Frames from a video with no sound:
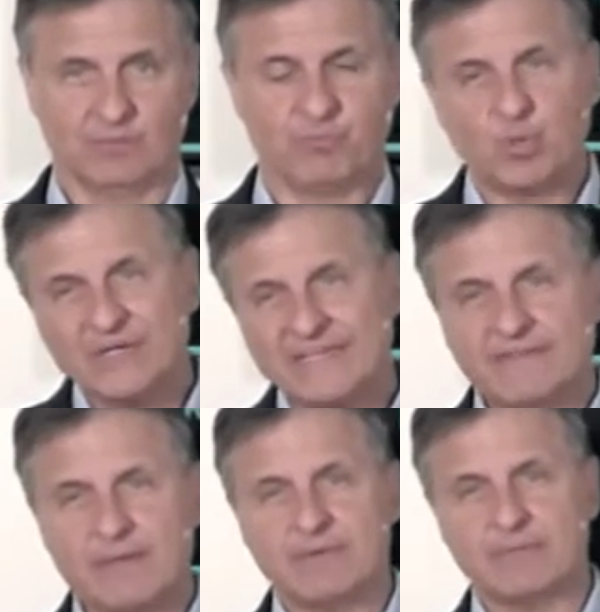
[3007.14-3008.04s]
putting
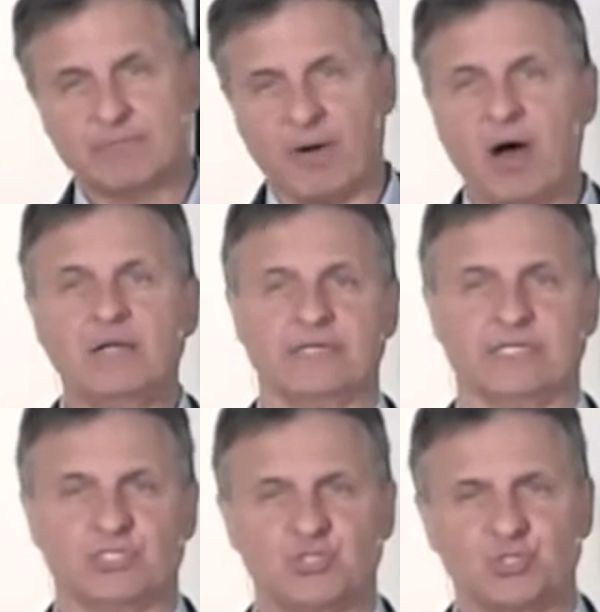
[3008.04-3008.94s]
them in
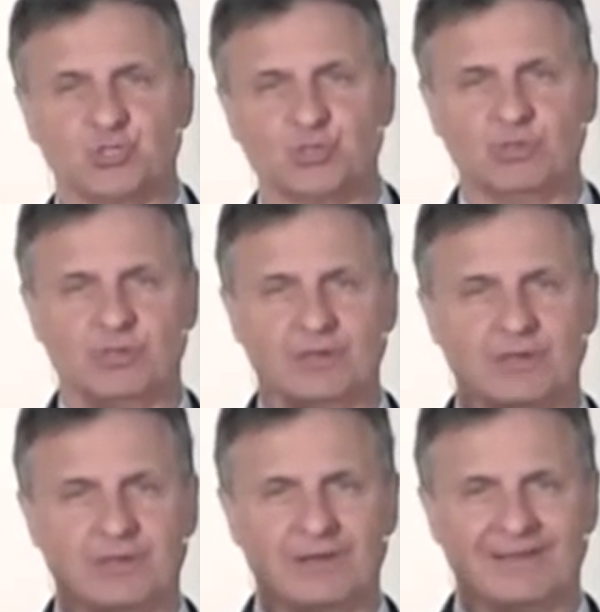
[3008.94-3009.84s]
bondage to
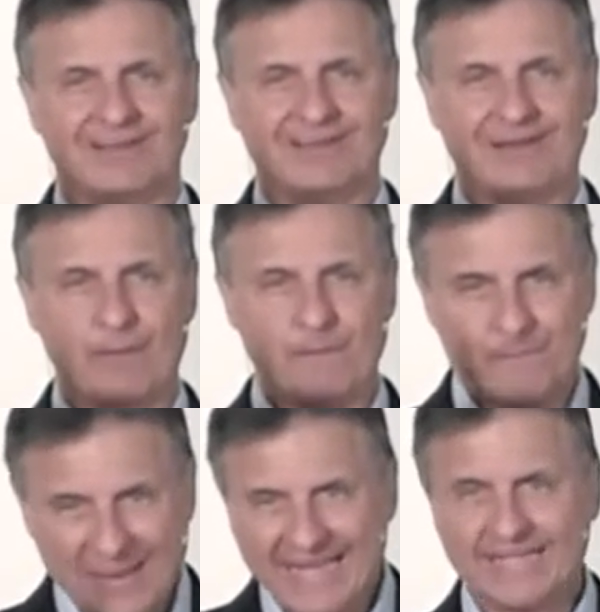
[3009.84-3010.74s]

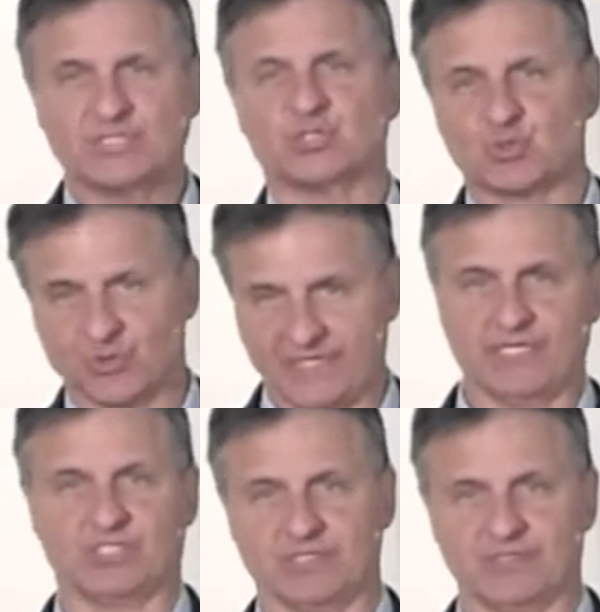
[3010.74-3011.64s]
man's
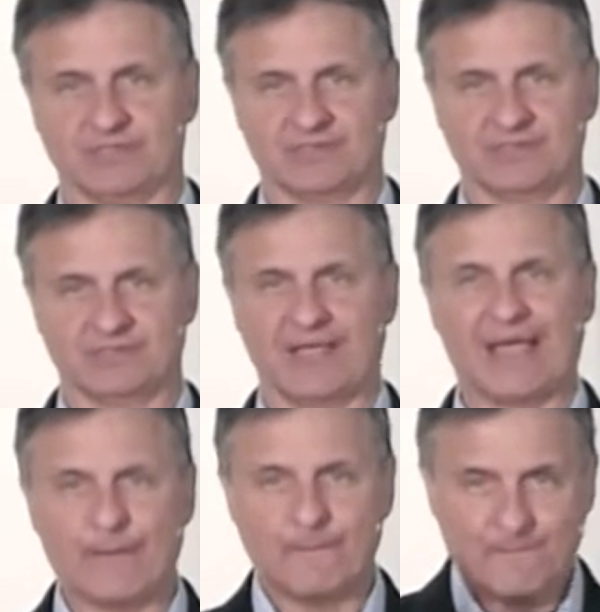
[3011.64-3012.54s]
traditions,
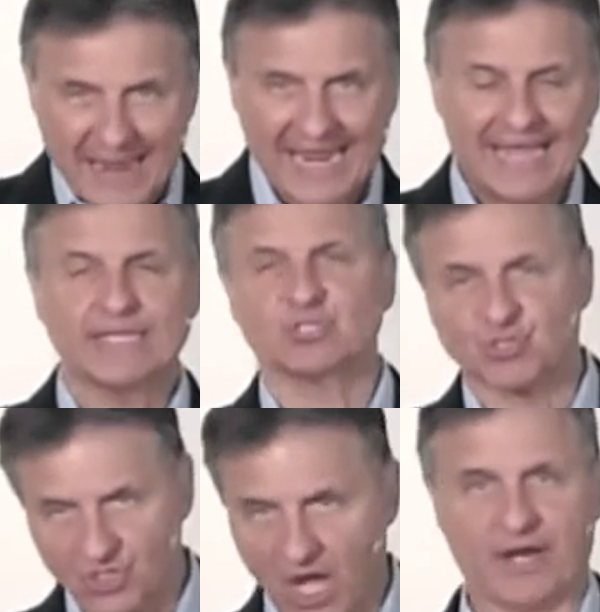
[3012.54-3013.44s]
man's
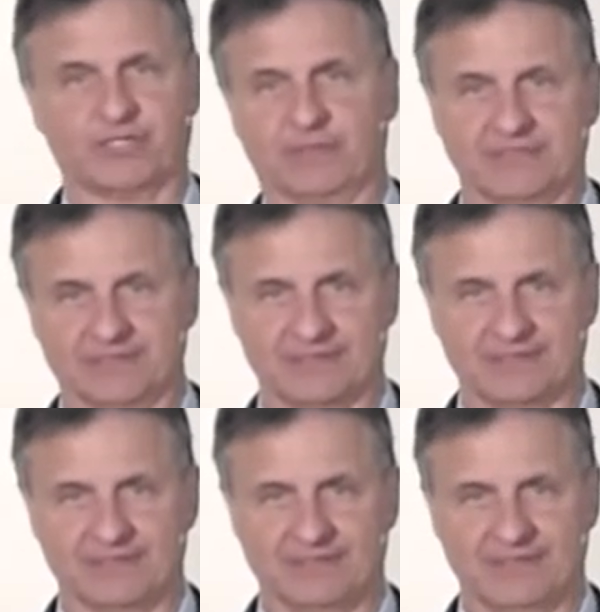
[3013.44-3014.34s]
doctrines,
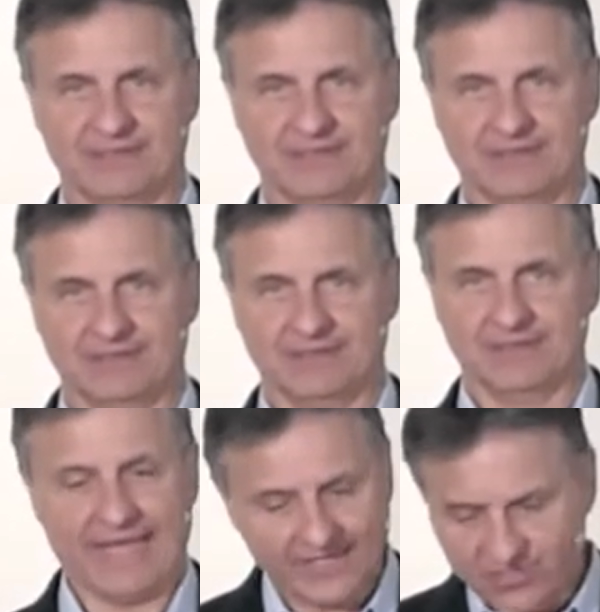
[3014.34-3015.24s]

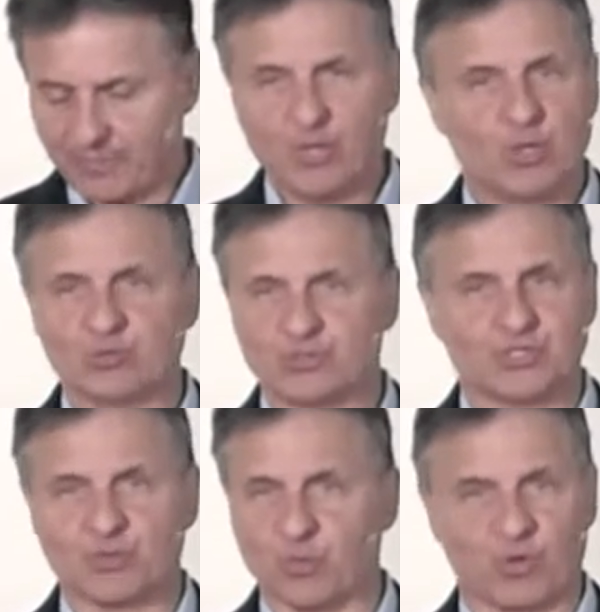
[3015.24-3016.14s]
as opposed
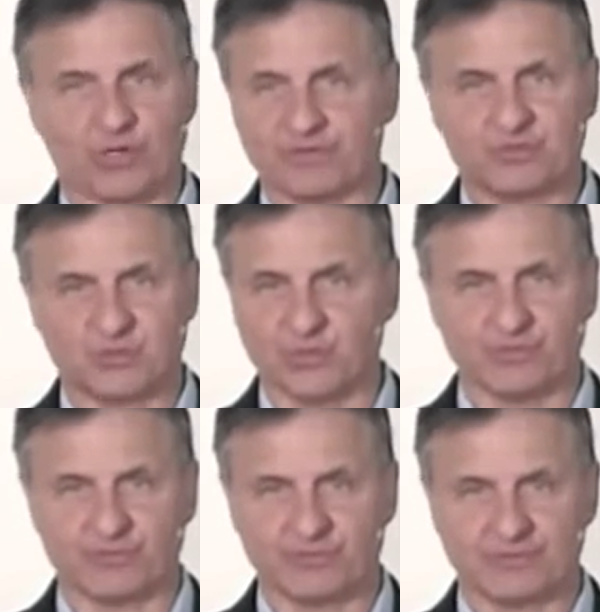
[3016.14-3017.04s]
to the word of
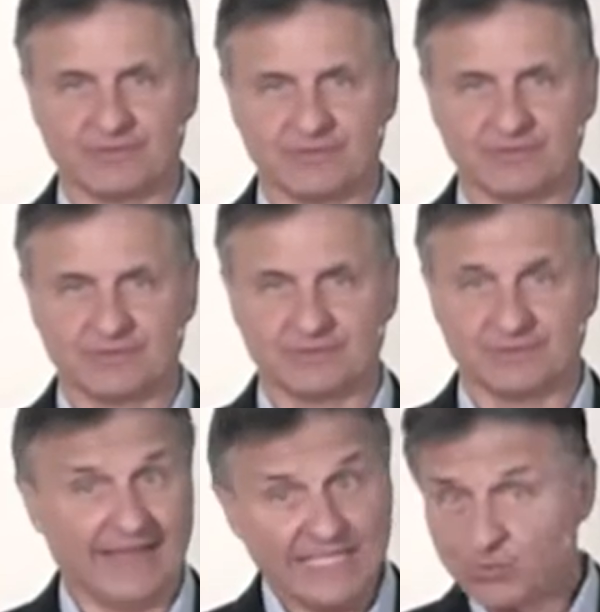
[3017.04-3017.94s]
truth?
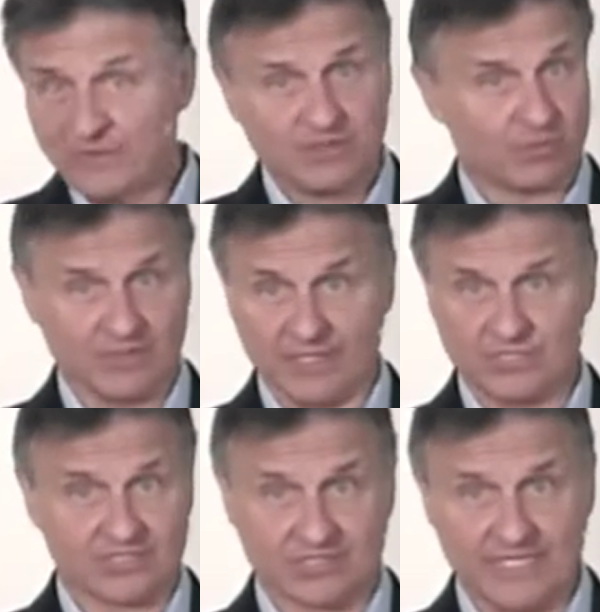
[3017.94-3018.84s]
That's what the
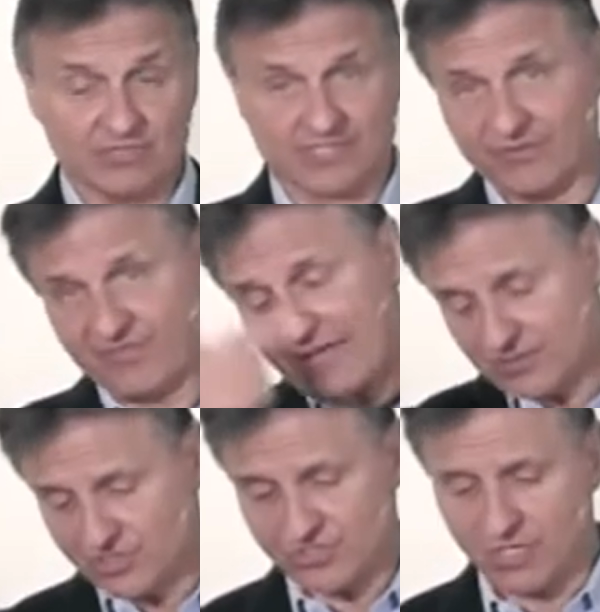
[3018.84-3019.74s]
religious leaders. In fact,
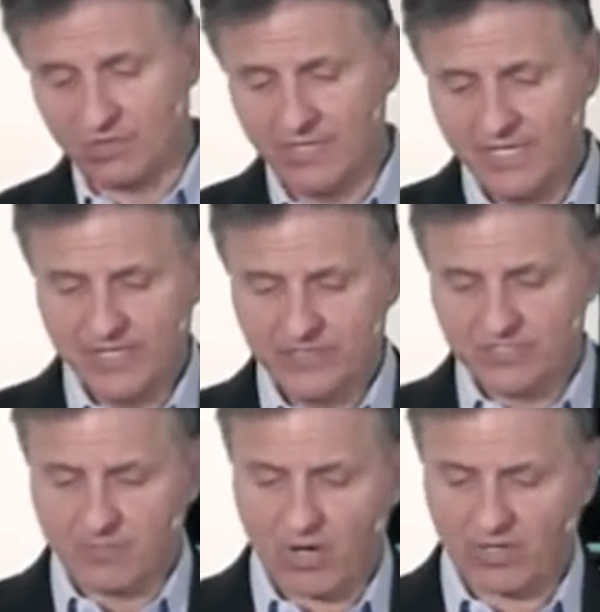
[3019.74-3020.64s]
let's just go to
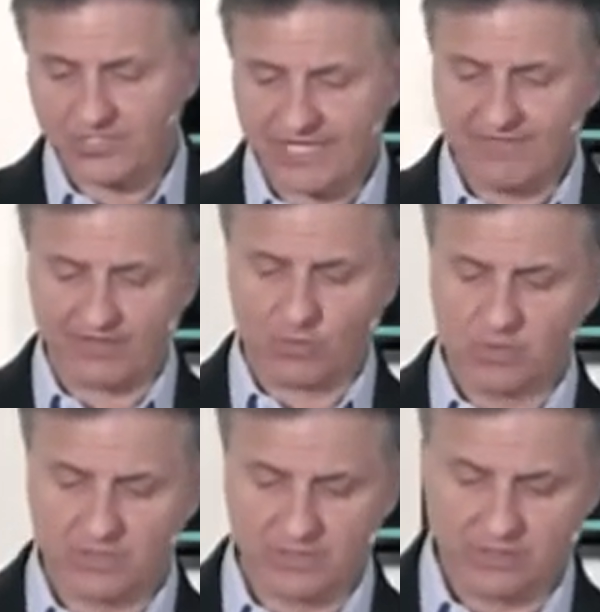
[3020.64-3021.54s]
Mark 7, and we'll
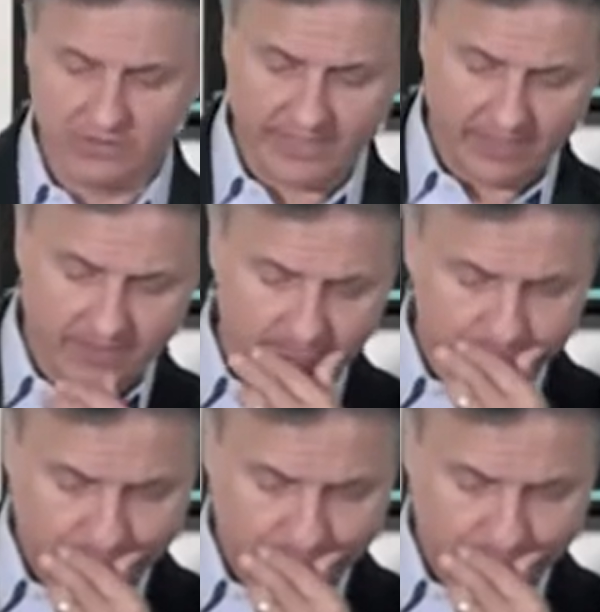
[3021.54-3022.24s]
conclude here.